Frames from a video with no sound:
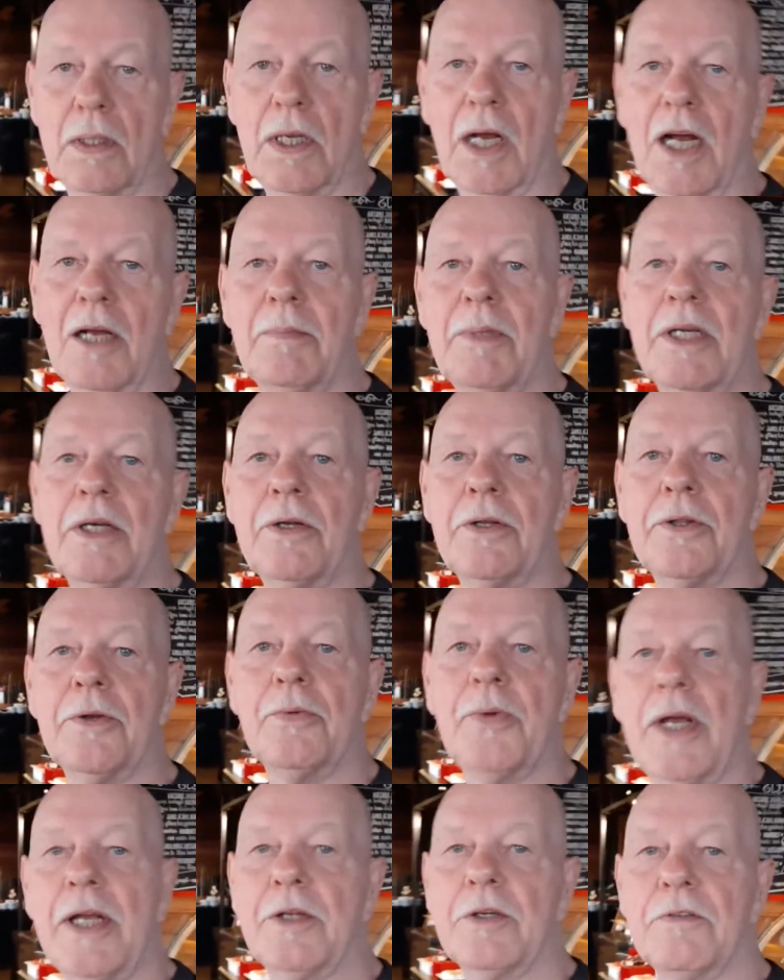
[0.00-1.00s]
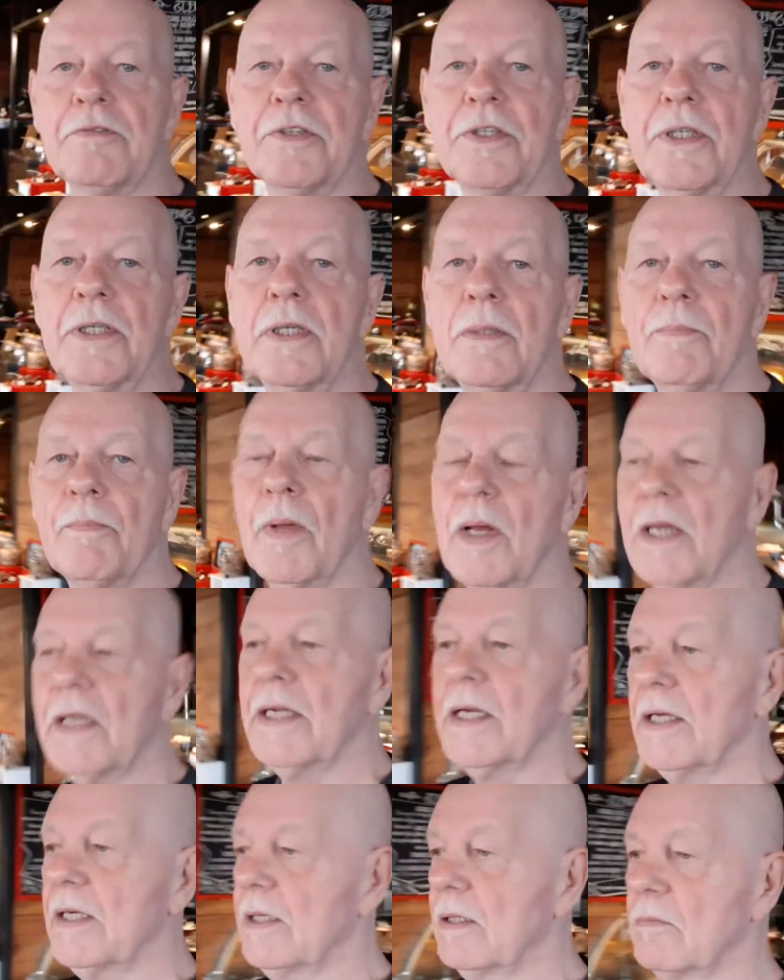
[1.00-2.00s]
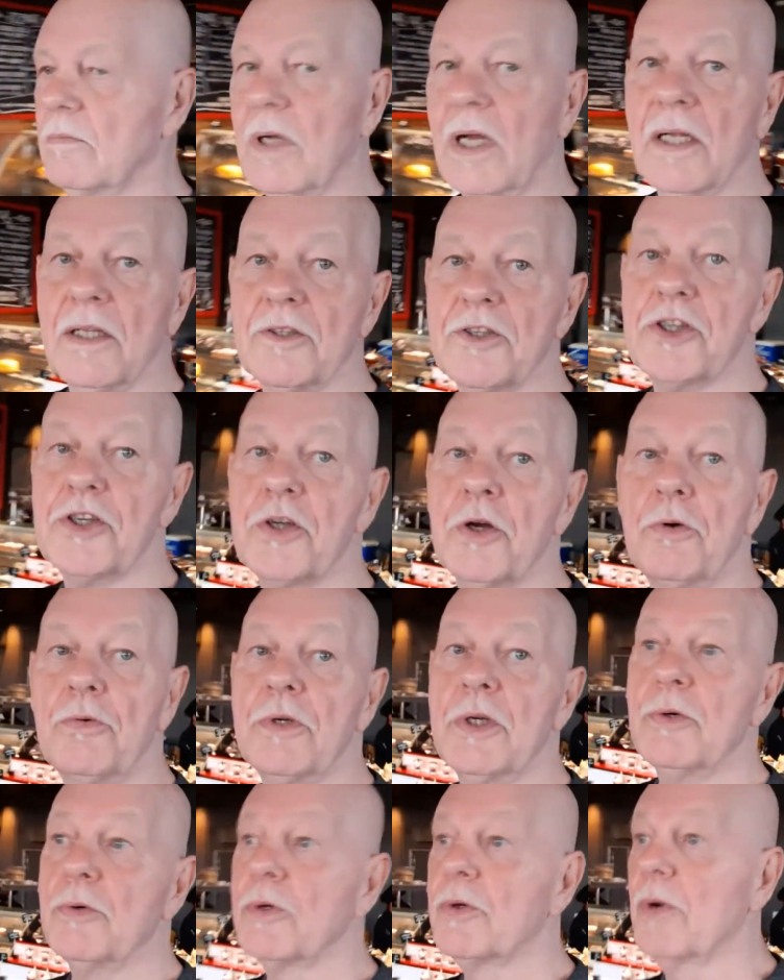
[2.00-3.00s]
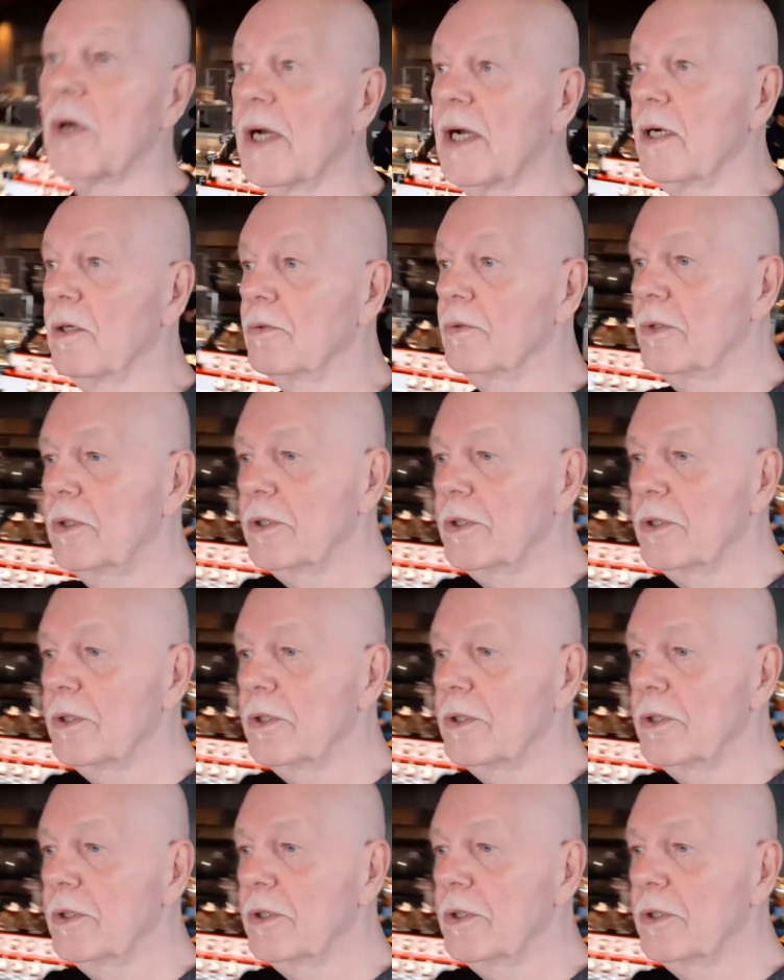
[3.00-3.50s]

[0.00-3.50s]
I'm here at the Red Oven, and I'll show you around.